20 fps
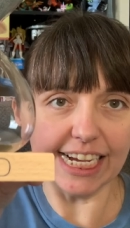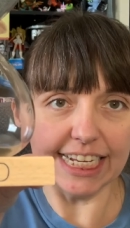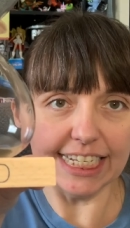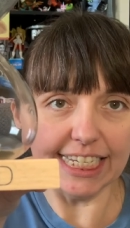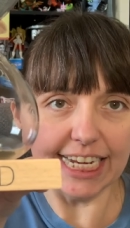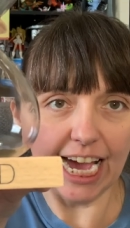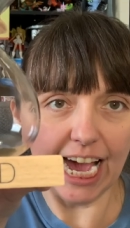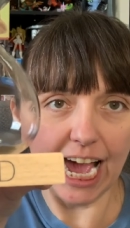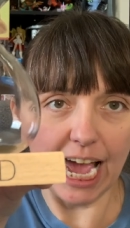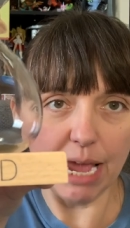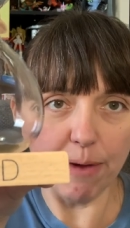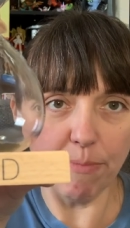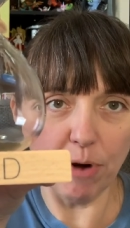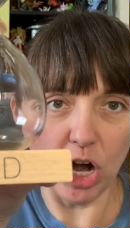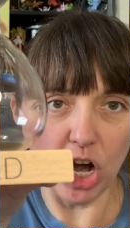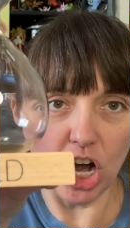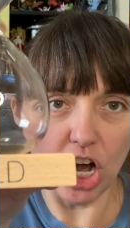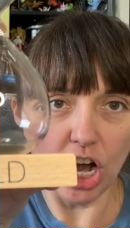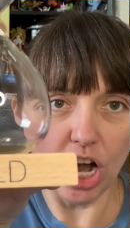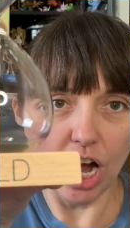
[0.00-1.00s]
a
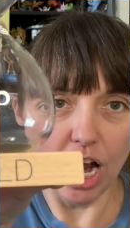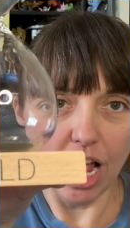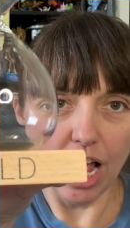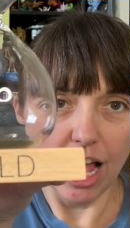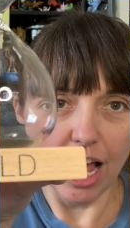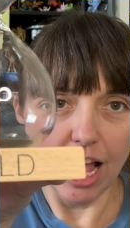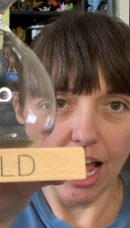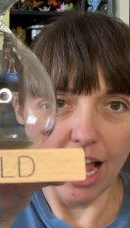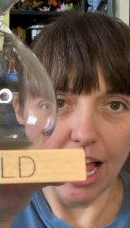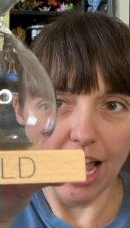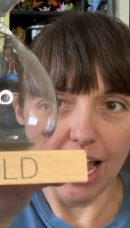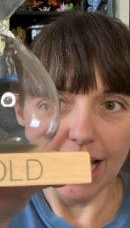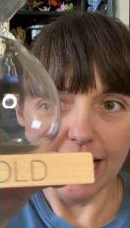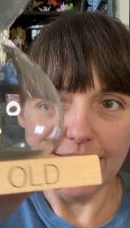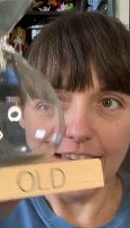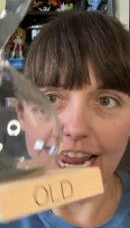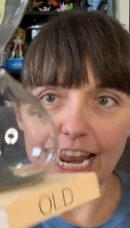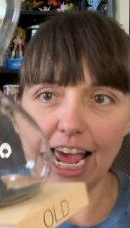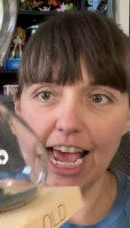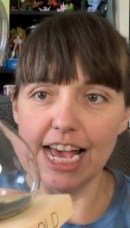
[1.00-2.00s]
timer
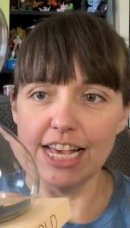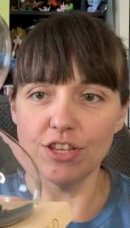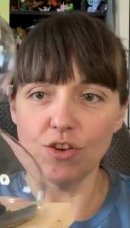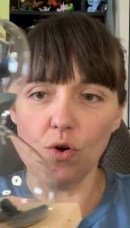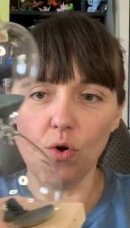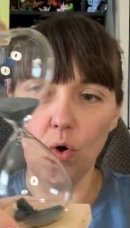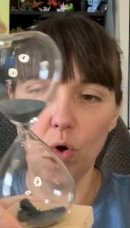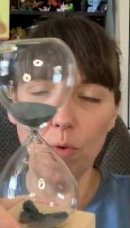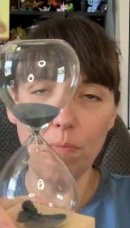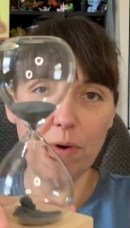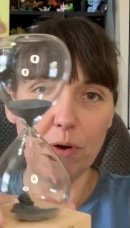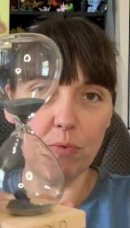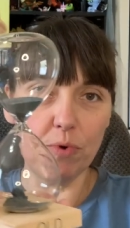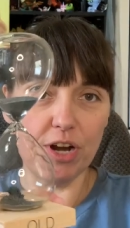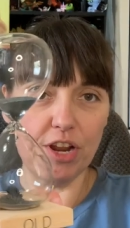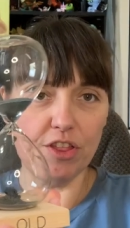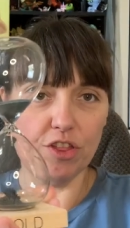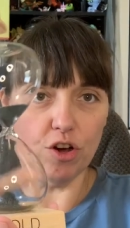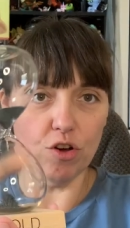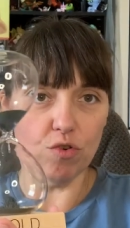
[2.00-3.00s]
that has old, but
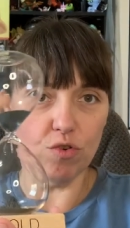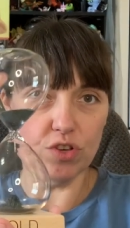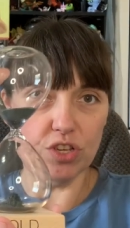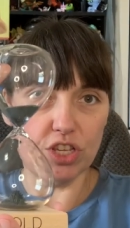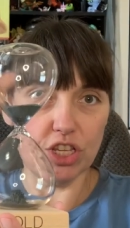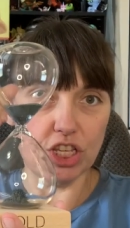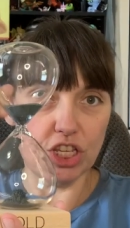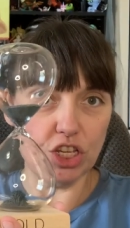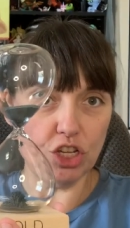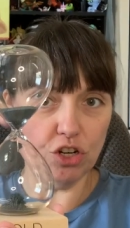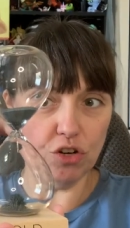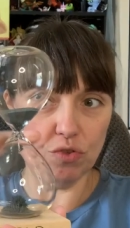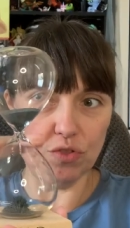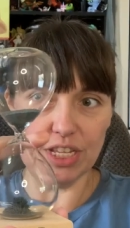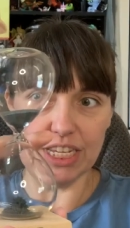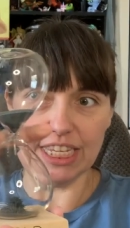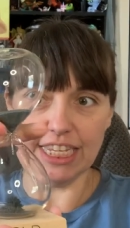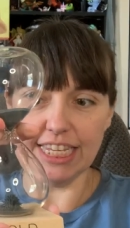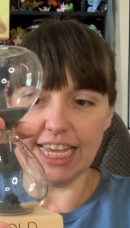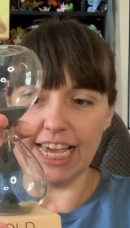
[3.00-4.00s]
one of those, you know,
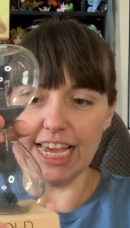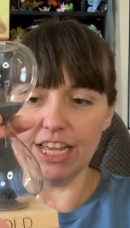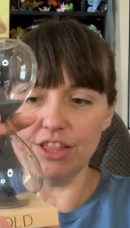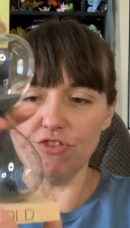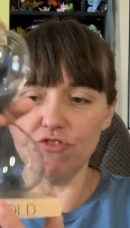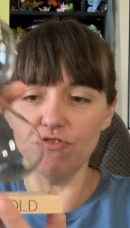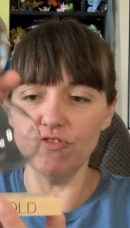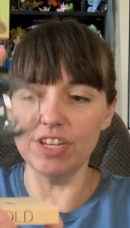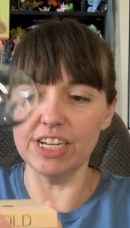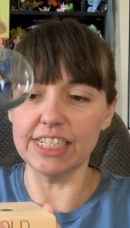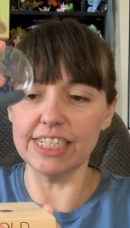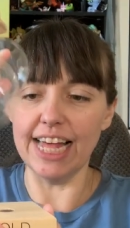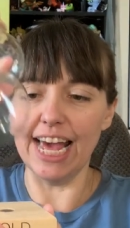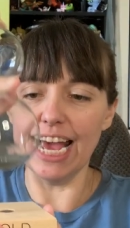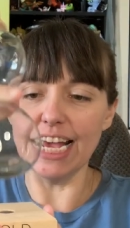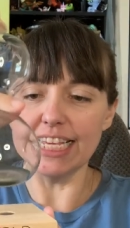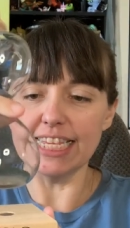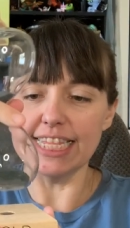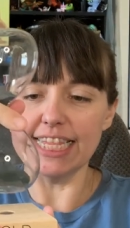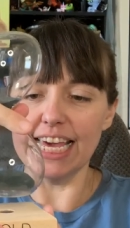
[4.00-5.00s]
the sand through the
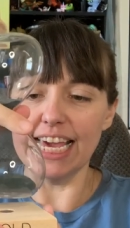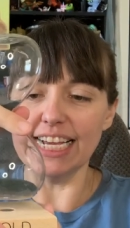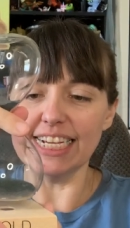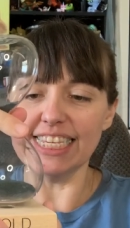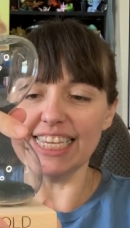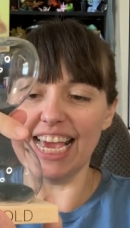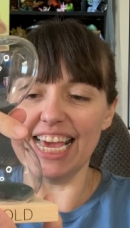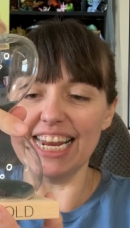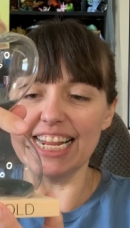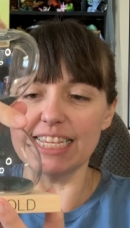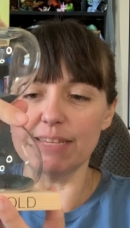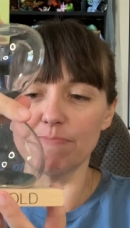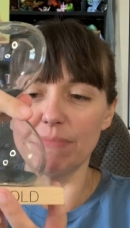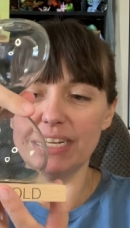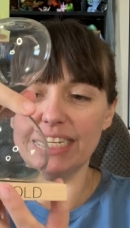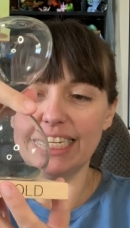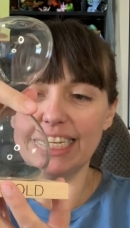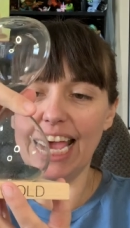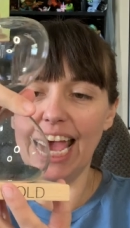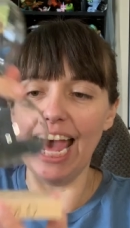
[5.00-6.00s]
glass things, and it's
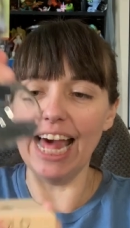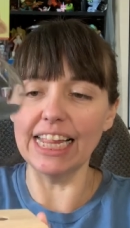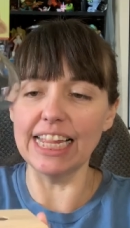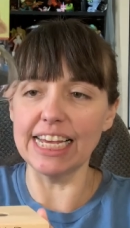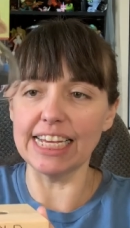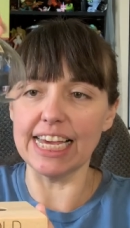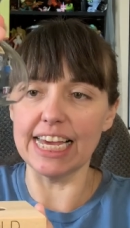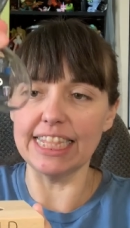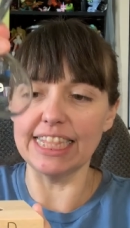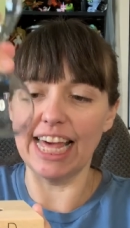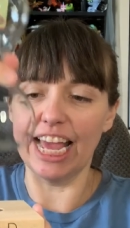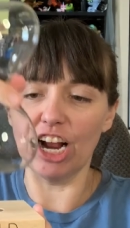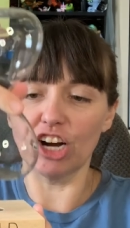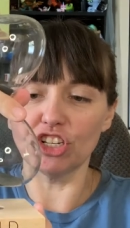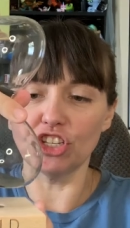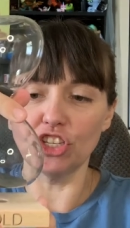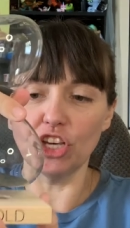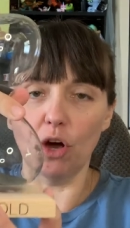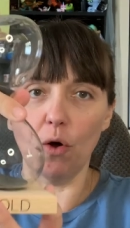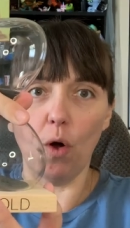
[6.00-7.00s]
metallic in
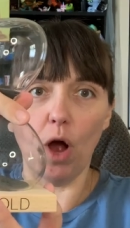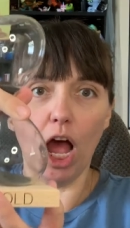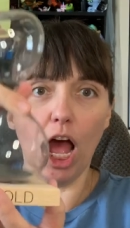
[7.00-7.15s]
there. So